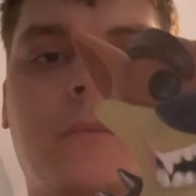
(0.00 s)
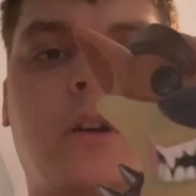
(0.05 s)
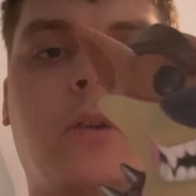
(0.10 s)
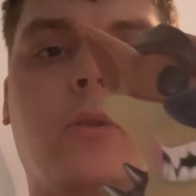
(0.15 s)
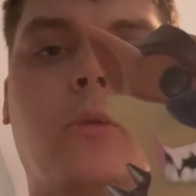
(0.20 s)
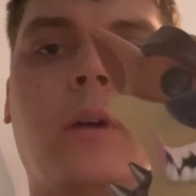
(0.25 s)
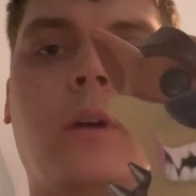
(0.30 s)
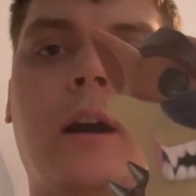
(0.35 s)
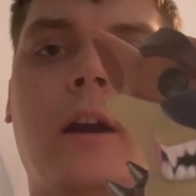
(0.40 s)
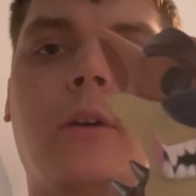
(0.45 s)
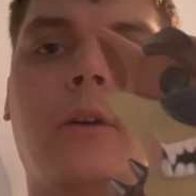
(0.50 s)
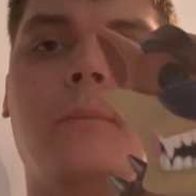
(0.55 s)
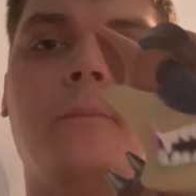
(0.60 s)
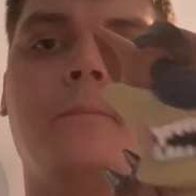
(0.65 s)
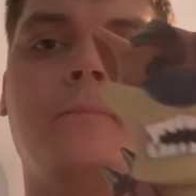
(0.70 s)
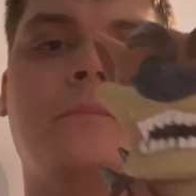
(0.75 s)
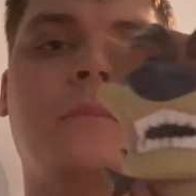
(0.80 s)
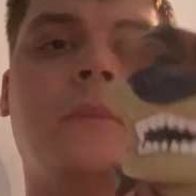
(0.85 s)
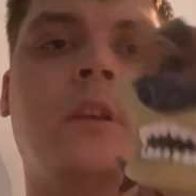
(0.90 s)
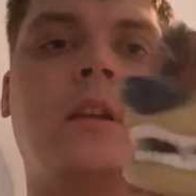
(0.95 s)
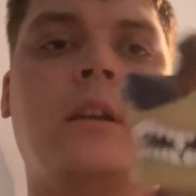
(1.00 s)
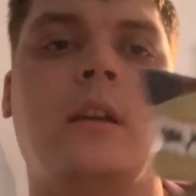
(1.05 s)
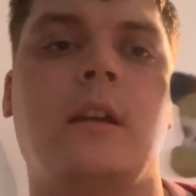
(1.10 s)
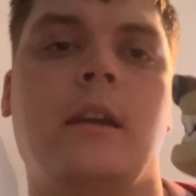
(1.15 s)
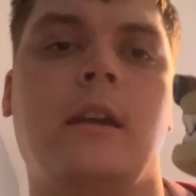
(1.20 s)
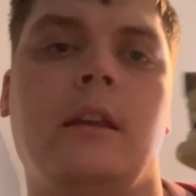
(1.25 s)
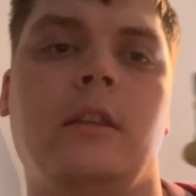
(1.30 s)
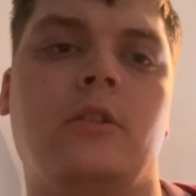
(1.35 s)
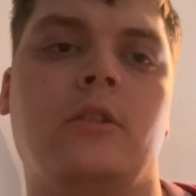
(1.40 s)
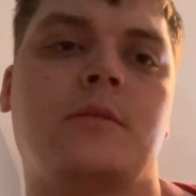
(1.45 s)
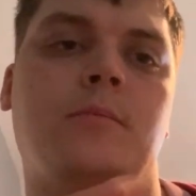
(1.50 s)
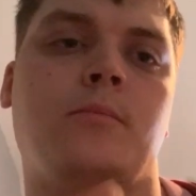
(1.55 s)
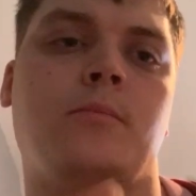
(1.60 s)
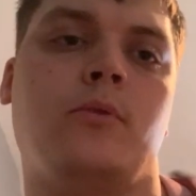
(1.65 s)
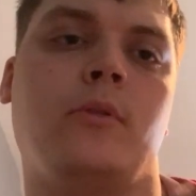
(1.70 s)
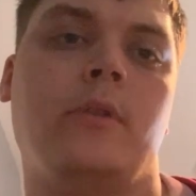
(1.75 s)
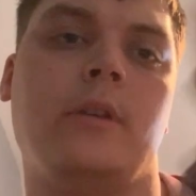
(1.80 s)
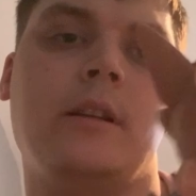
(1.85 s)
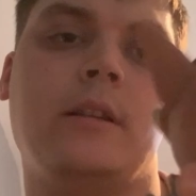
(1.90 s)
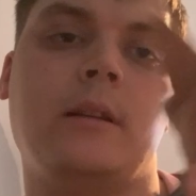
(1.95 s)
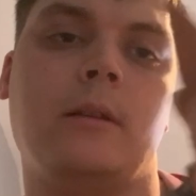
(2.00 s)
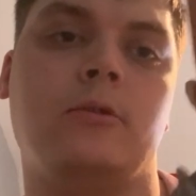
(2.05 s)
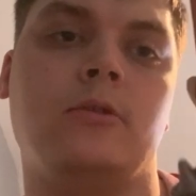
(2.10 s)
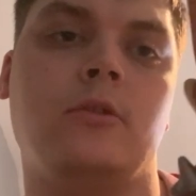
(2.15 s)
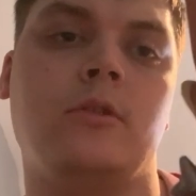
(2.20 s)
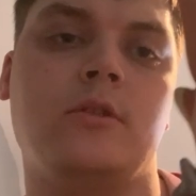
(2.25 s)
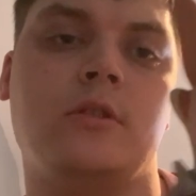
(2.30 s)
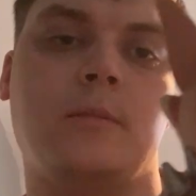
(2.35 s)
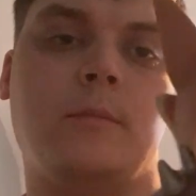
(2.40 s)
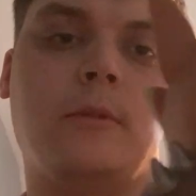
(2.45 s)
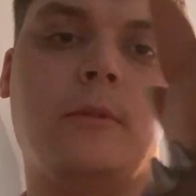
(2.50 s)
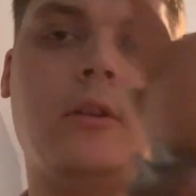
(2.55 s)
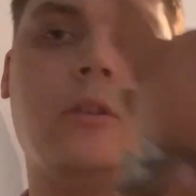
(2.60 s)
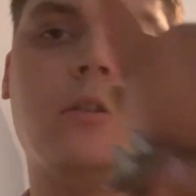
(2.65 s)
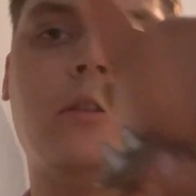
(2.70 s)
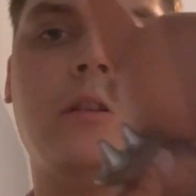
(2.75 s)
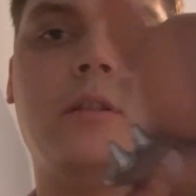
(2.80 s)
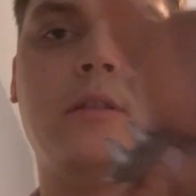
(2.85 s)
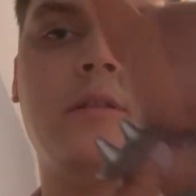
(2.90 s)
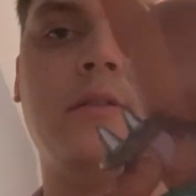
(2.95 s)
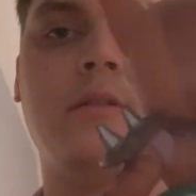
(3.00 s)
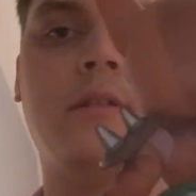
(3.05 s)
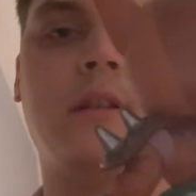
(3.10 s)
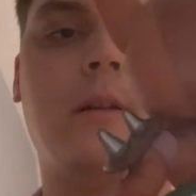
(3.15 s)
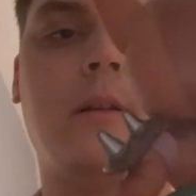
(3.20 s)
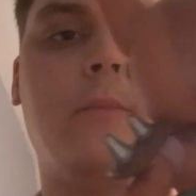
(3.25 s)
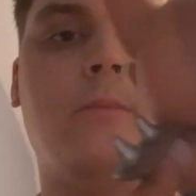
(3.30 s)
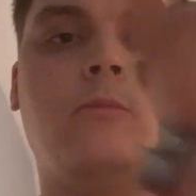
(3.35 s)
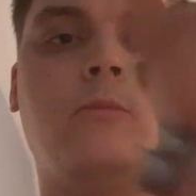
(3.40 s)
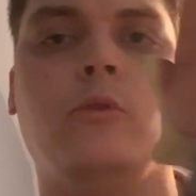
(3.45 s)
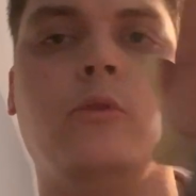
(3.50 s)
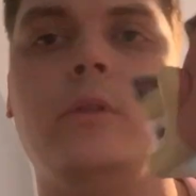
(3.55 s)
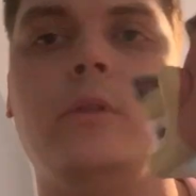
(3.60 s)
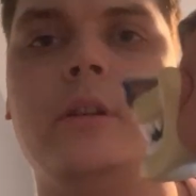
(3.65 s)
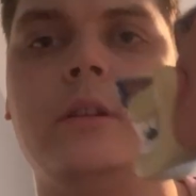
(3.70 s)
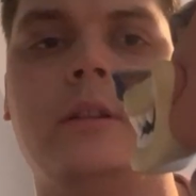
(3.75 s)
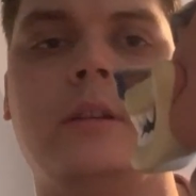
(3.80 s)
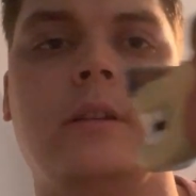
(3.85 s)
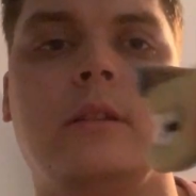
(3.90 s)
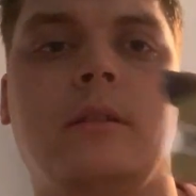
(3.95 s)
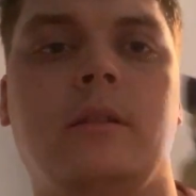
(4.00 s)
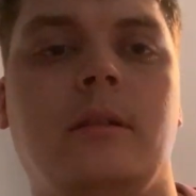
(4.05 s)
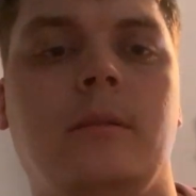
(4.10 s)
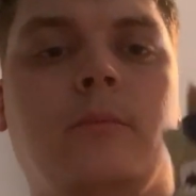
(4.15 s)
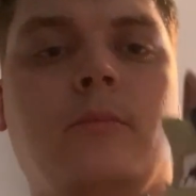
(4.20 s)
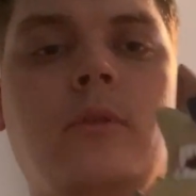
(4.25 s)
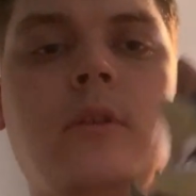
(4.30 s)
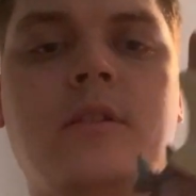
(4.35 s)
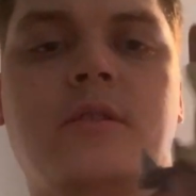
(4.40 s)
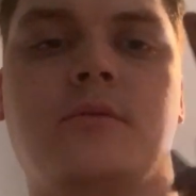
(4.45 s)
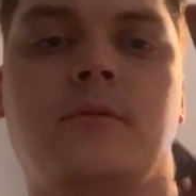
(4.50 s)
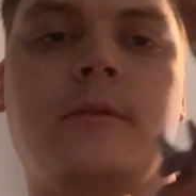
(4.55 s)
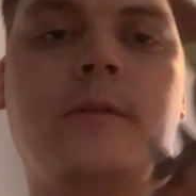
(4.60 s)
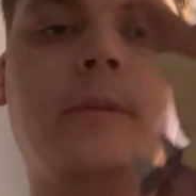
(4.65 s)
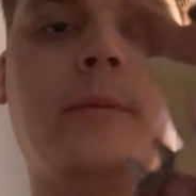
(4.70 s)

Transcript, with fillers: Wow. He looks pretty damn good, to be honest. I'm really impressed with